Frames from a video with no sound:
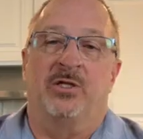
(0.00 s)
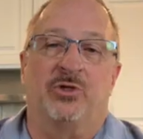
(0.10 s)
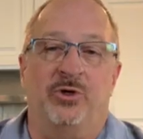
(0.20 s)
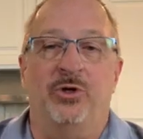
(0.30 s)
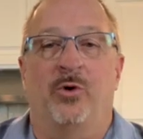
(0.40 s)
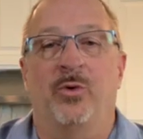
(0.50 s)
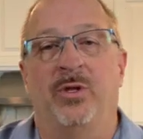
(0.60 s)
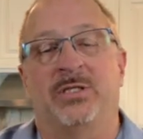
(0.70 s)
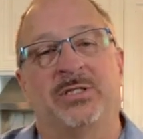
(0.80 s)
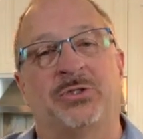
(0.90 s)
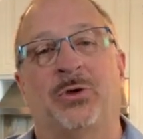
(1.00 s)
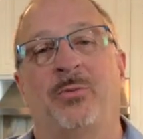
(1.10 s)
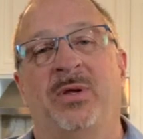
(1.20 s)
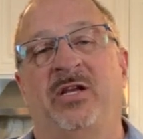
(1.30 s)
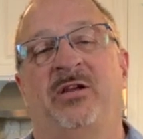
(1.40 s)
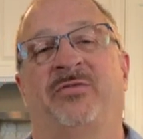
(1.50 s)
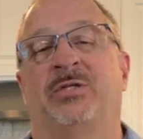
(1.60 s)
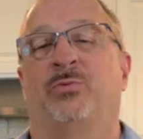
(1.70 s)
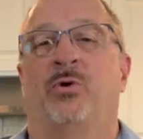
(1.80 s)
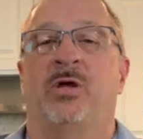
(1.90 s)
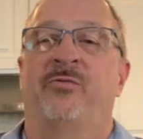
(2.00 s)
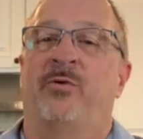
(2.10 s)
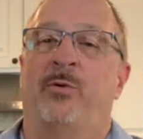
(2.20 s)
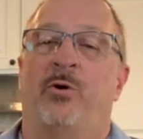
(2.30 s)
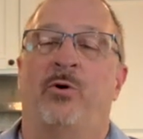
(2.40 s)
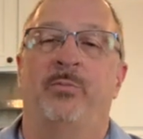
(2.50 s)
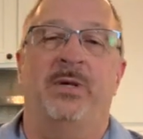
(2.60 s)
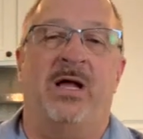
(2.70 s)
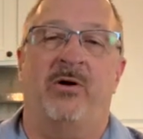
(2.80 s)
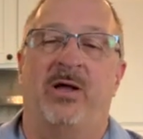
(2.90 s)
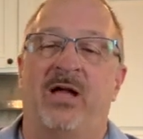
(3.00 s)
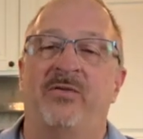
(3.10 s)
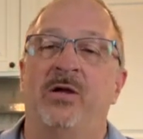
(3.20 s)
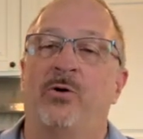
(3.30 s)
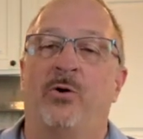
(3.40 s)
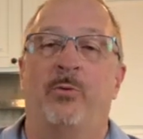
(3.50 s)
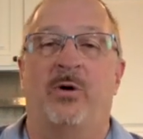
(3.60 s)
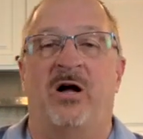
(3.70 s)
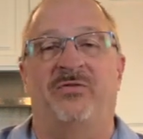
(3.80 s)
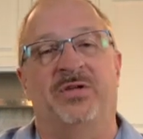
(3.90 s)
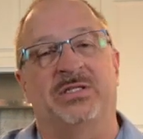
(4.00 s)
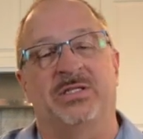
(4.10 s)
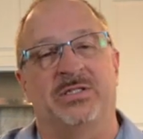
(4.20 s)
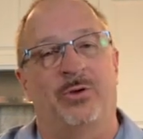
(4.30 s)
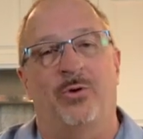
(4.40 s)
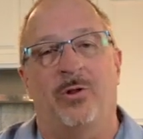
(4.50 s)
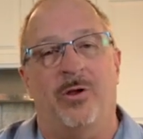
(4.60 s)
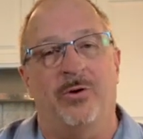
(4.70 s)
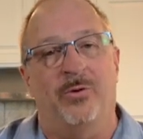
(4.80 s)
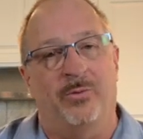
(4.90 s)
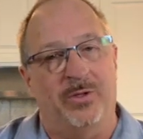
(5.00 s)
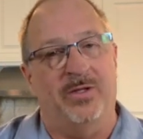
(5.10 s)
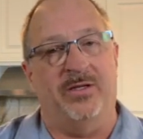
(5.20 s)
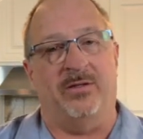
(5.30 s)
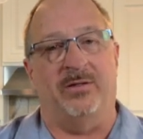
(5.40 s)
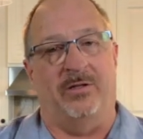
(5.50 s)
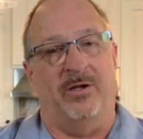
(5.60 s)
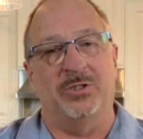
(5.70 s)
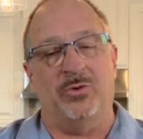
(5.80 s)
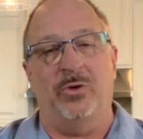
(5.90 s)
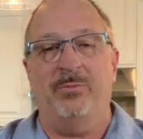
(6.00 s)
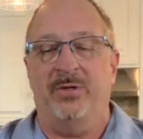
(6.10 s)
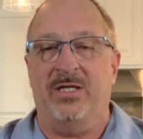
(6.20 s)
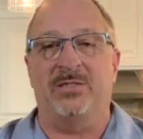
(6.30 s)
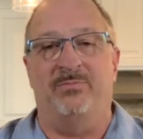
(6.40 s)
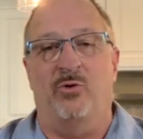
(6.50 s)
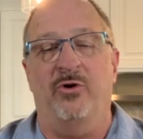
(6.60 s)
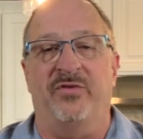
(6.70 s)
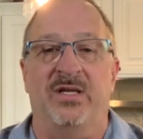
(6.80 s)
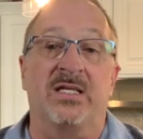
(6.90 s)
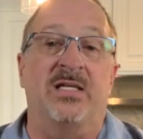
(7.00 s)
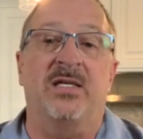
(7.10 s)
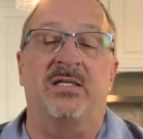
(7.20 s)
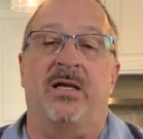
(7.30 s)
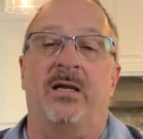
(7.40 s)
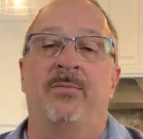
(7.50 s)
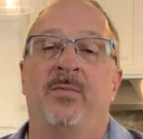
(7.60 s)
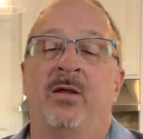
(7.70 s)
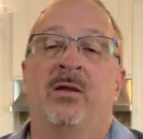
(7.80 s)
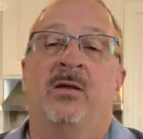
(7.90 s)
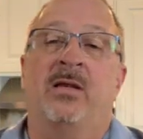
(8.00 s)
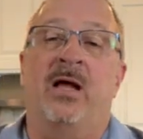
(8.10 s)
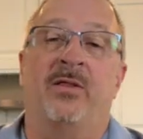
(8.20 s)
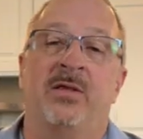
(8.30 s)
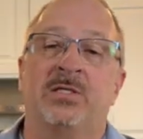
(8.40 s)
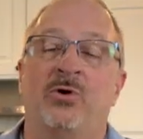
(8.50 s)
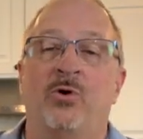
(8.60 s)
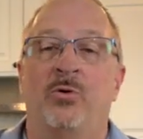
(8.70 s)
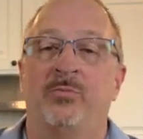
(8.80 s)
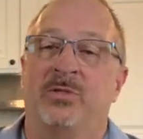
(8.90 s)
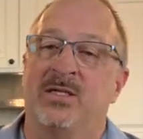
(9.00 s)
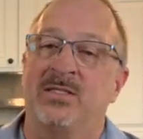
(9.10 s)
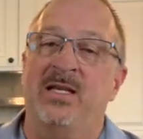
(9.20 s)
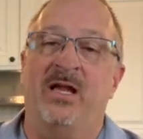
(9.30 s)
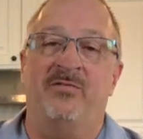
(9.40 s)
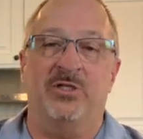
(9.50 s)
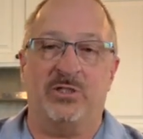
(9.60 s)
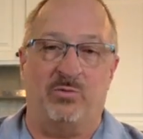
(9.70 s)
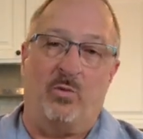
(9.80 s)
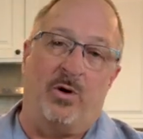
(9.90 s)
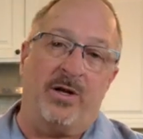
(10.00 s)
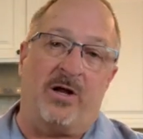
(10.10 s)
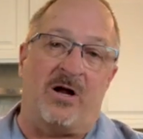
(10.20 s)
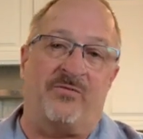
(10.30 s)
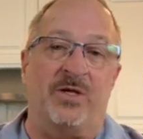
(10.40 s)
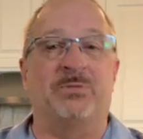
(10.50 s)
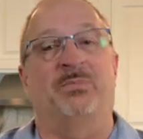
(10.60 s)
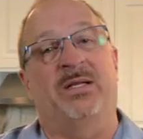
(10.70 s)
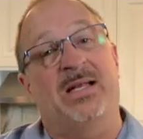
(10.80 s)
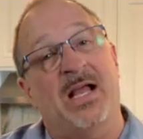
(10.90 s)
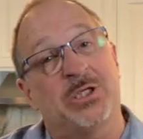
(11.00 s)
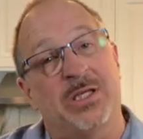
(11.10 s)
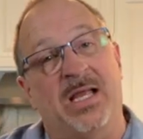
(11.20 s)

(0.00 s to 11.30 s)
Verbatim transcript: So you know what, so many of us working from home now, having a home office is no longer really a luxury, but it's more of a necessity. Now this home doesn't have just one office, but it actually